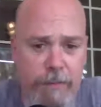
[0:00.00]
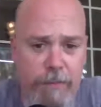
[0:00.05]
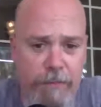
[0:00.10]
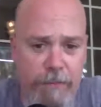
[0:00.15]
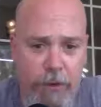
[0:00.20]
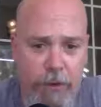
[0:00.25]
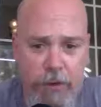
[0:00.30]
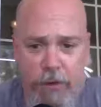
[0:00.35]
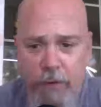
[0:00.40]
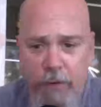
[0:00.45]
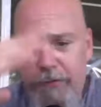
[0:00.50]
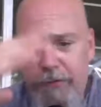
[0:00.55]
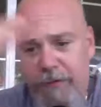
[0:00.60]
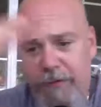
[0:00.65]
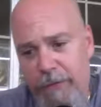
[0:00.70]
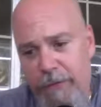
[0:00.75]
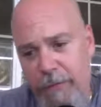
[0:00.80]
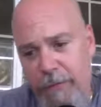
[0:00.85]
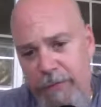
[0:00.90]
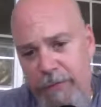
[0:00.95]
verticals,
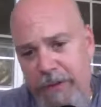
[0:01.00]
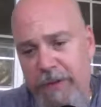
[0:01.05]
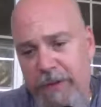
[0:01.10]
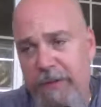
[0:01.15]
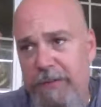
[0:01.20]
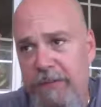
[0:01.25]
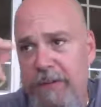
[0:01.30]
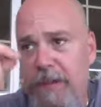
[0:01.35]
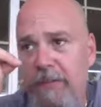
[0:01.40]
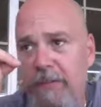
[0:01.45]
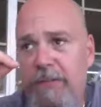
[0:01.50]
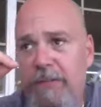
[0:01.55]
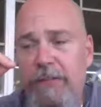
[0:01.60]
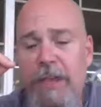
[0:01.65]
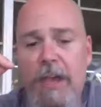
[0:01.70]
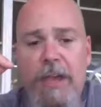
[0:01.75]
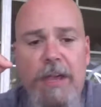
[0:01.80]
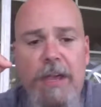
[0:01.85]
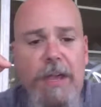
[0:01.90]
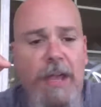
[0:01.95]
different businesses,
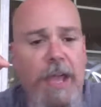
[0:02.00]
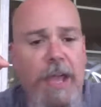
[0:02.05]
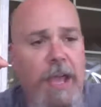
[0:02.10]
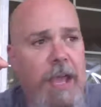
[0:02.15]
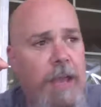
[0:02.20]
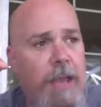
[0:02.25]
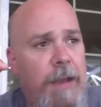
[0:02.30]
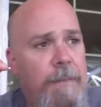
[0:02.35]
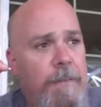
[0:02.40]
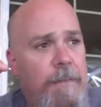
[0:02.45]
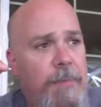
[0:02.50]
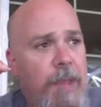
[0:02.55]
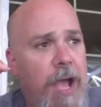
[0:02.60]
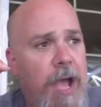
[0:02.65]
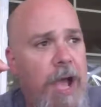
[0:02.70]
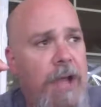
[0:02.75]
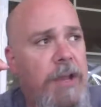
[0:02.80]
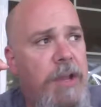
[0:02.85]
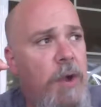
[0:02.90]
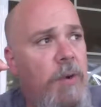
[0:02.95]
and
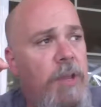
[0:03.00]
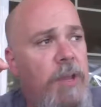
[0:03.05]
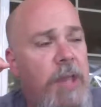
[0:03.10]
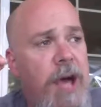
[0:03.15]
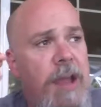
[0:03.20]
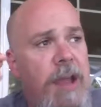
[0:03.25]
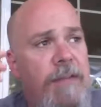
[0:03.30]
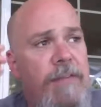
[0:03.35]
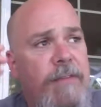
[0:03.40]
I know a lot of